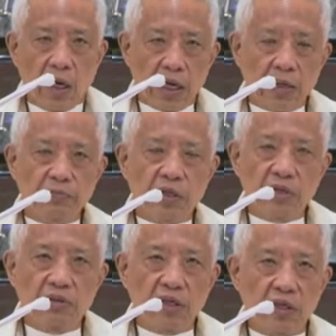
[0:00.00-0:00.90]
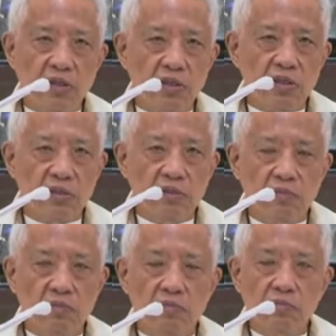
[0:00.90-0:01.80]
I have three things
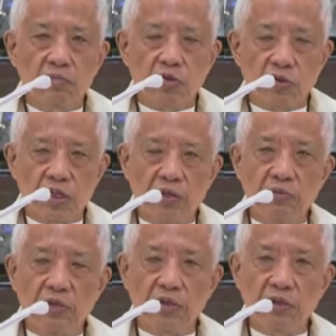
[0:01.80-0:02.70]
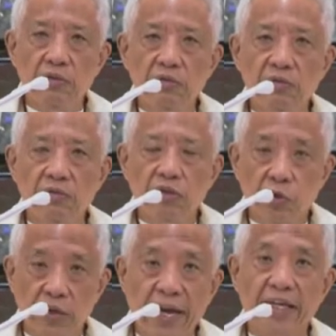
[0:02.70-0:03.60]
to share with you
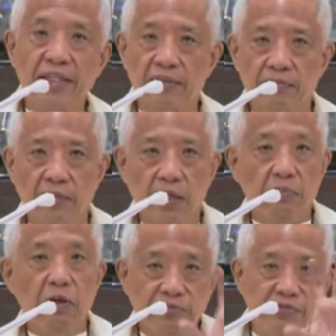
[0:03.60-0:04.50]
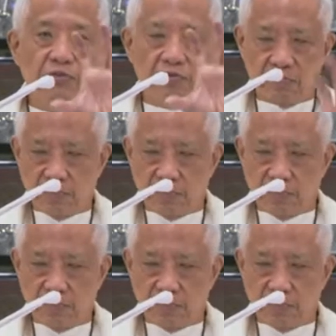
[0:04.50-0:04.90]
tonight about food.